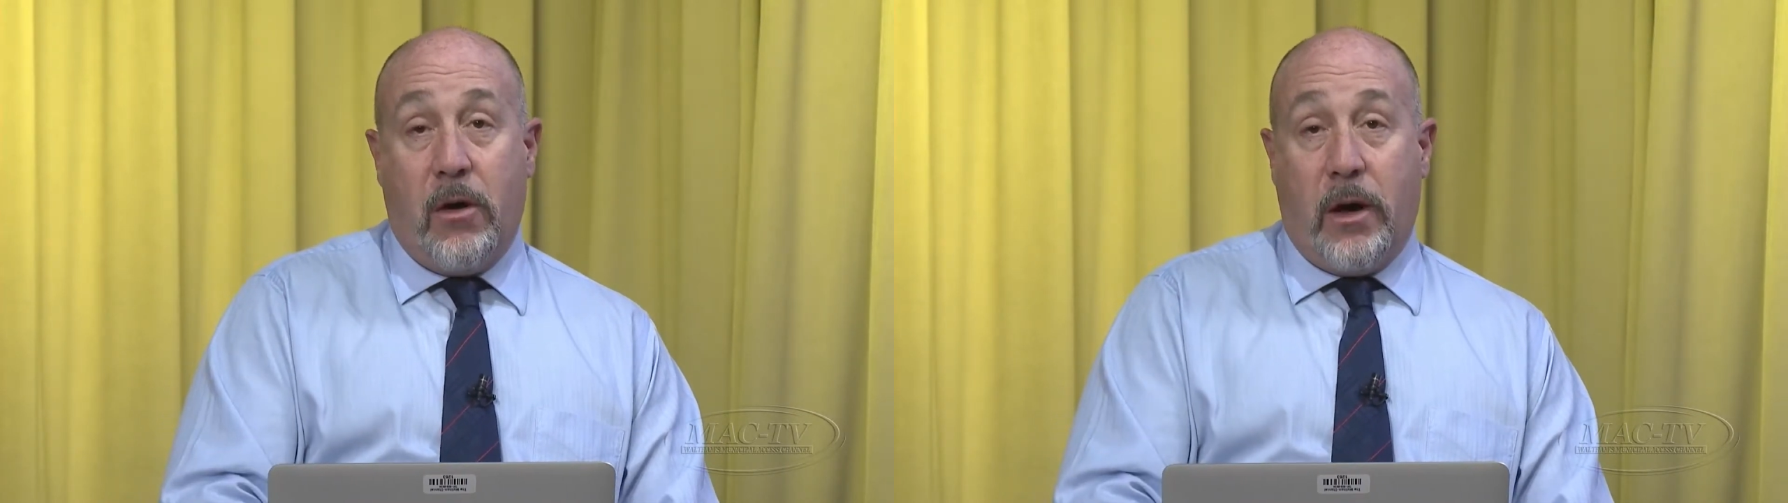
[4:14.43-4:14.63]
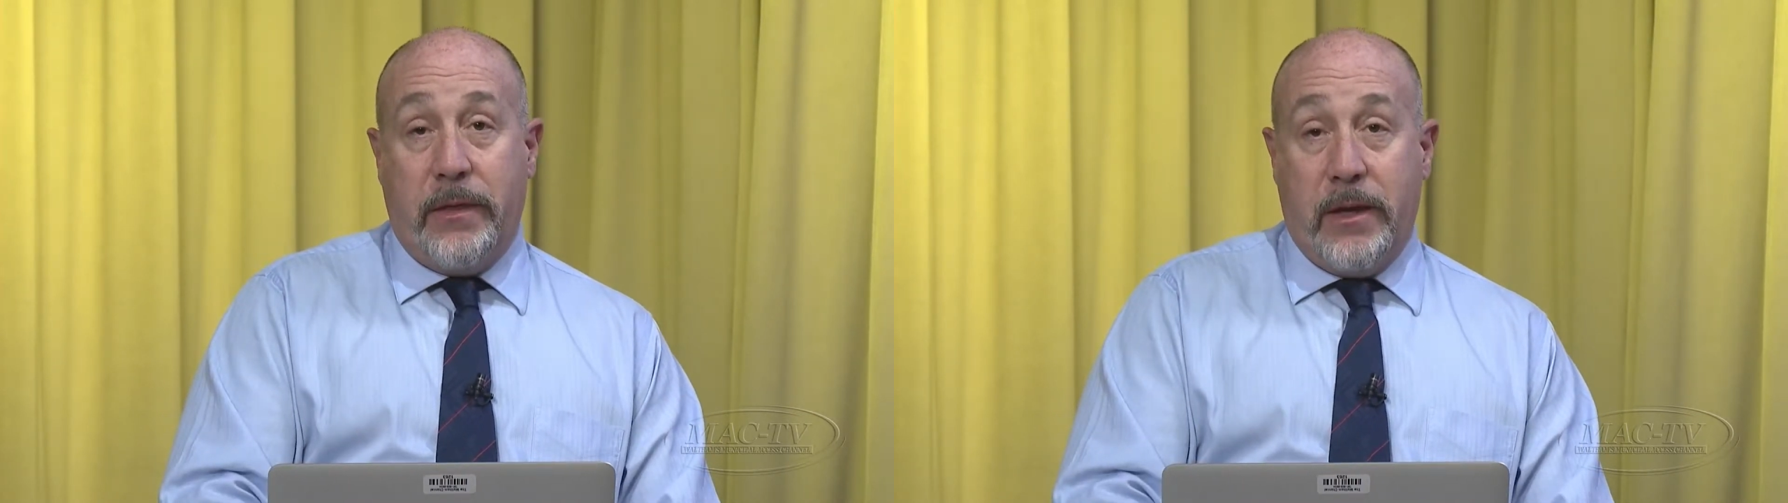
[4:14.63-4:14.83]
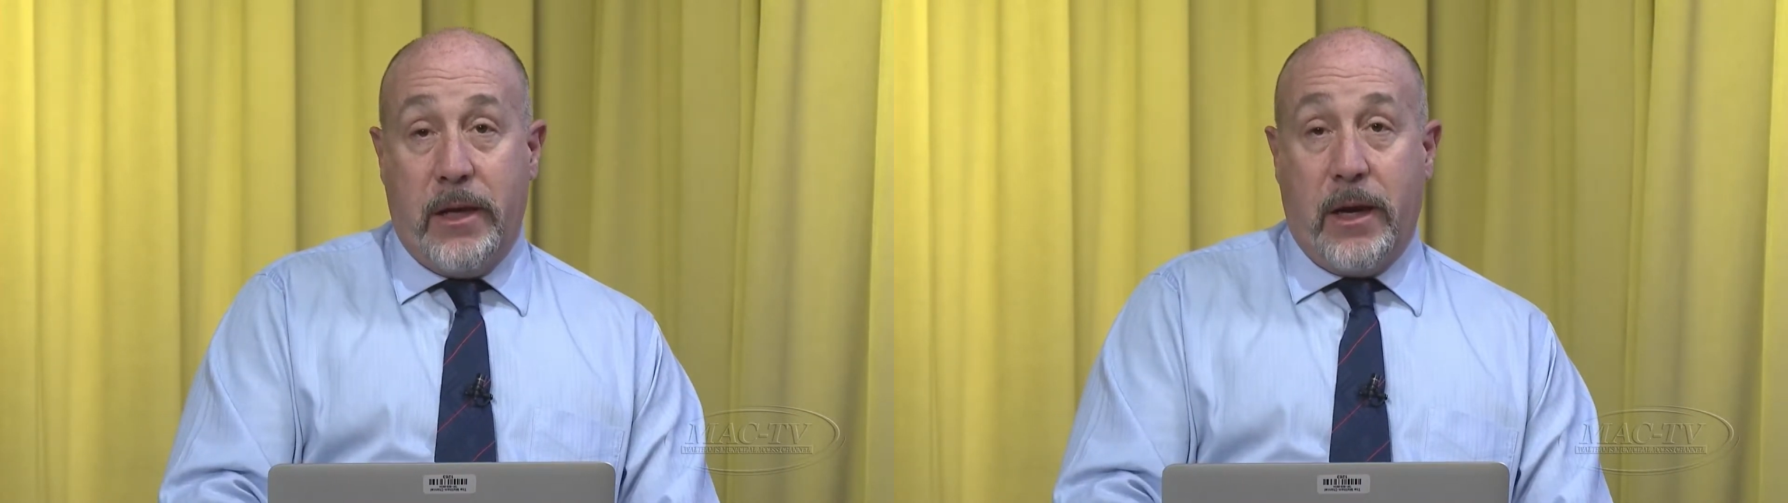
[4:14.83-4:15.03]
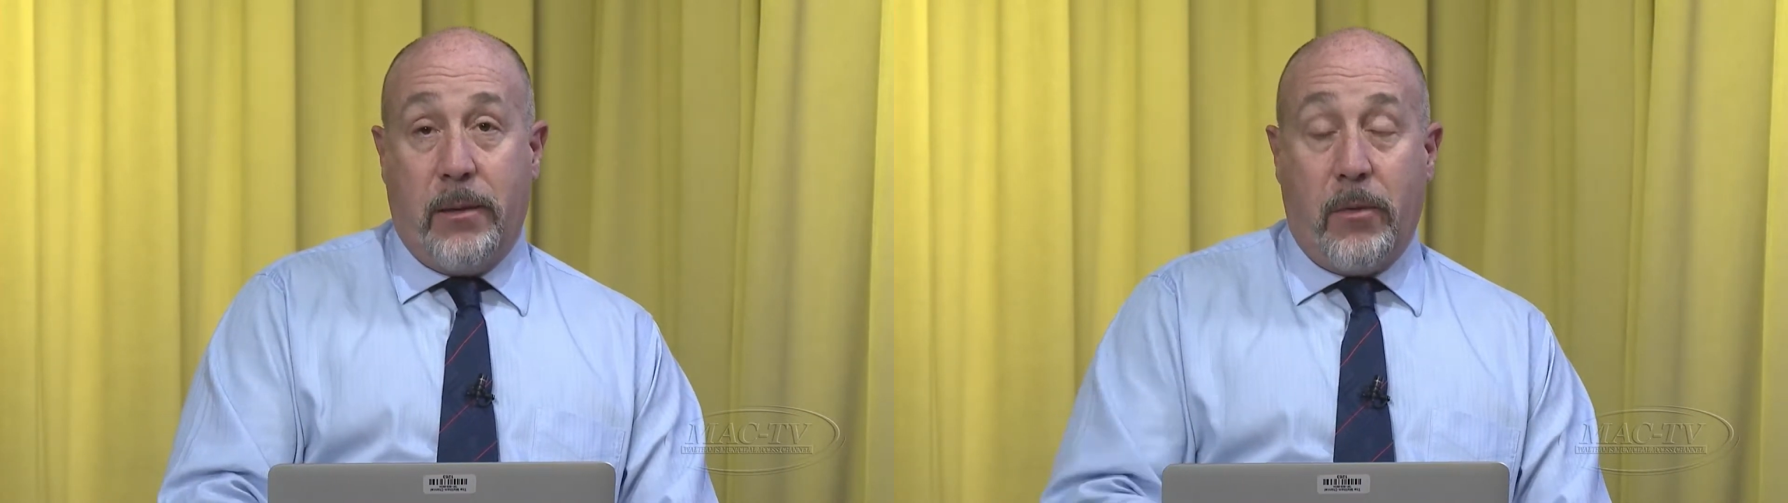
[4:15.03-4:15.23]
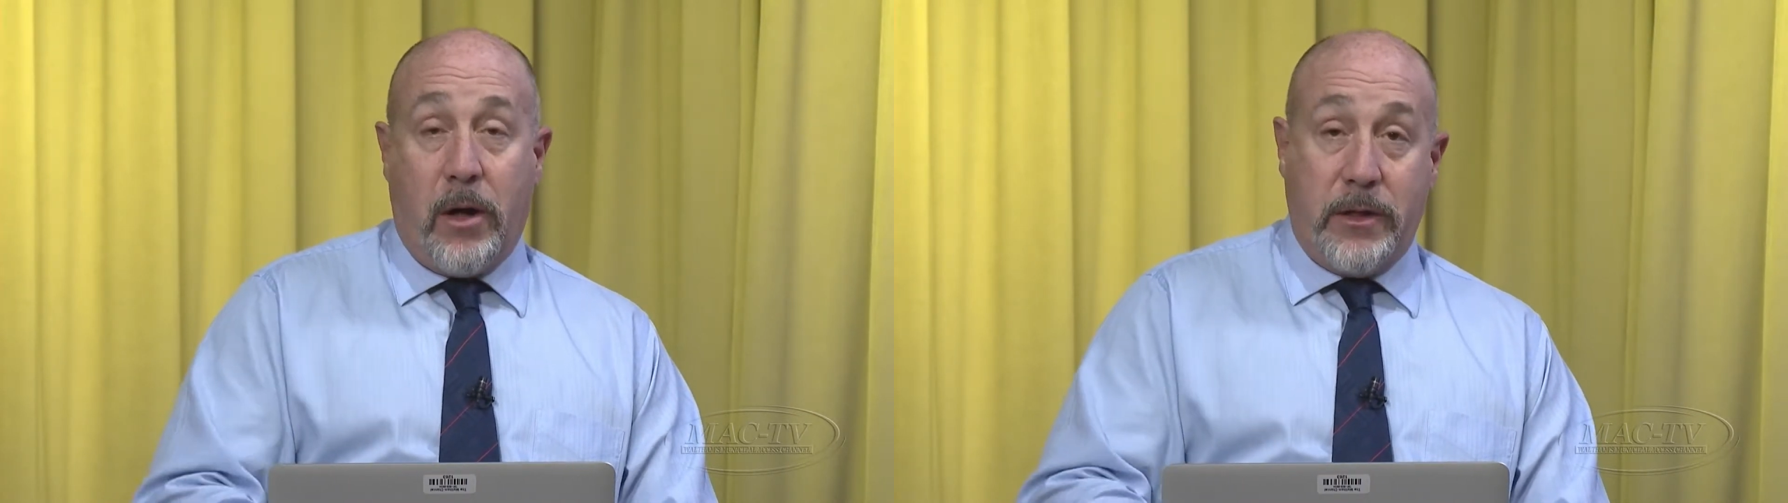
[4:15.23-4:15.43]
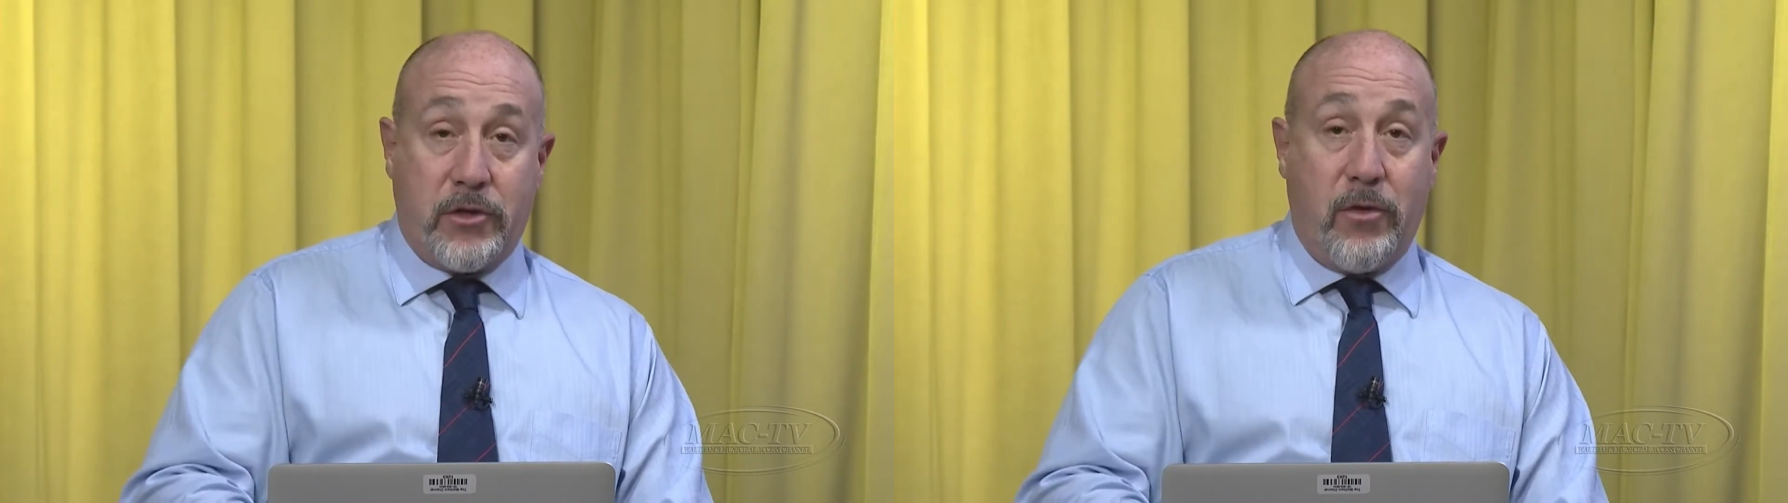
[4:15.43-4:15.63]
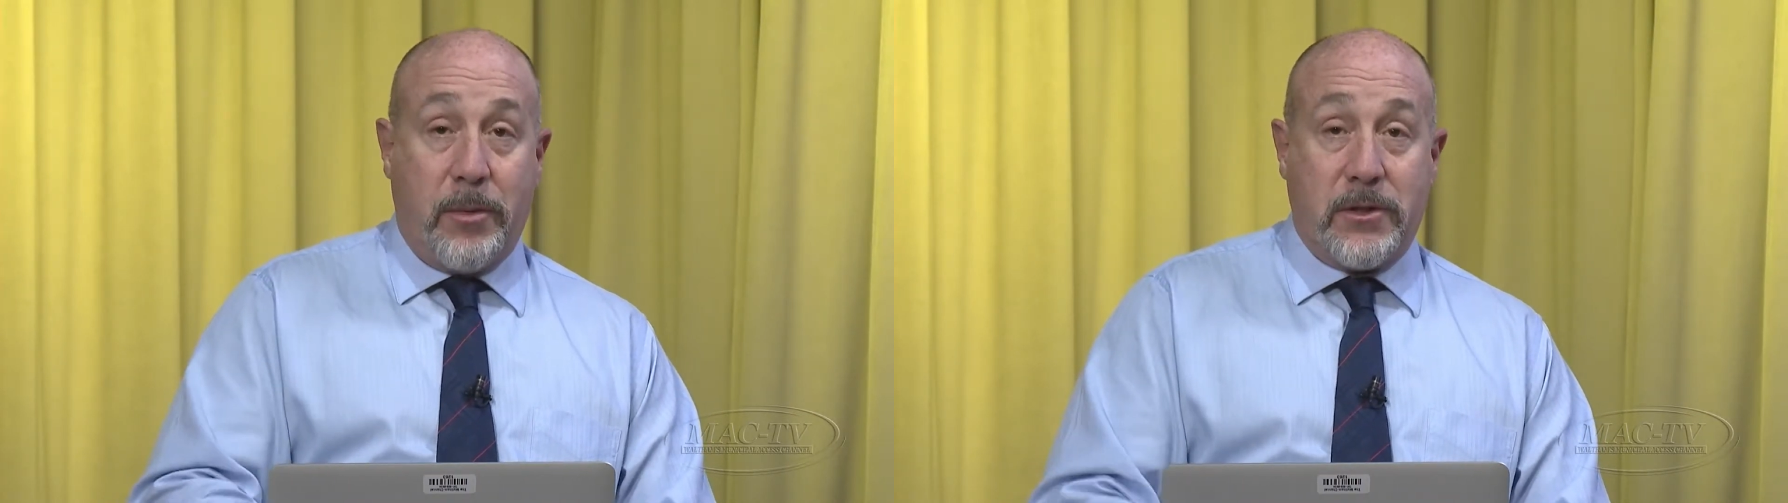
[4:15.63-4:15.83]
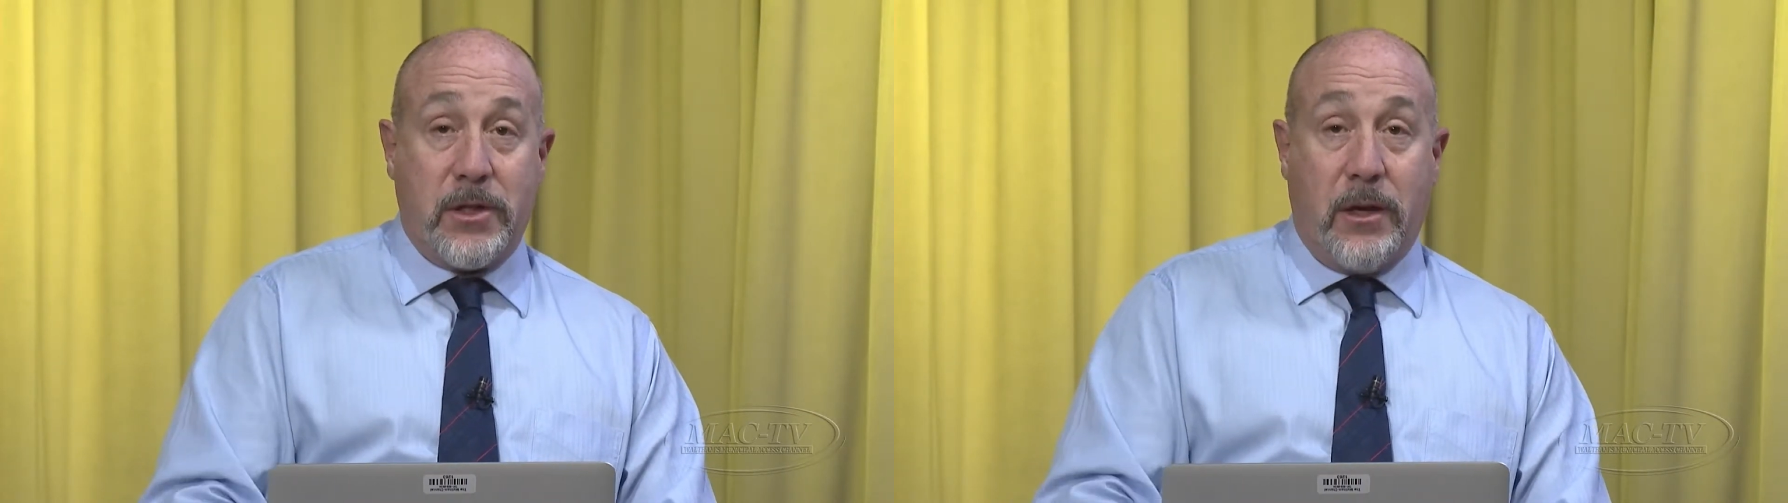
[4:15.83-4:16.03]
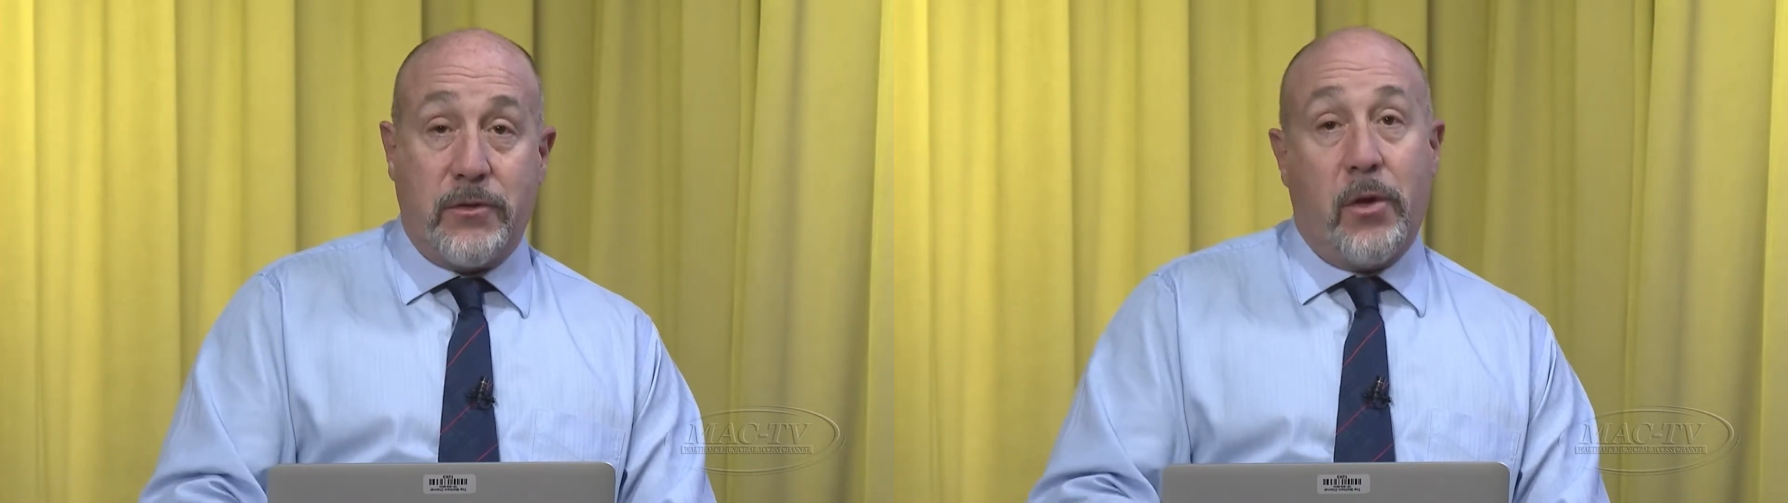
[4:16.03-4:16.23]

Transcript: on the strip itself,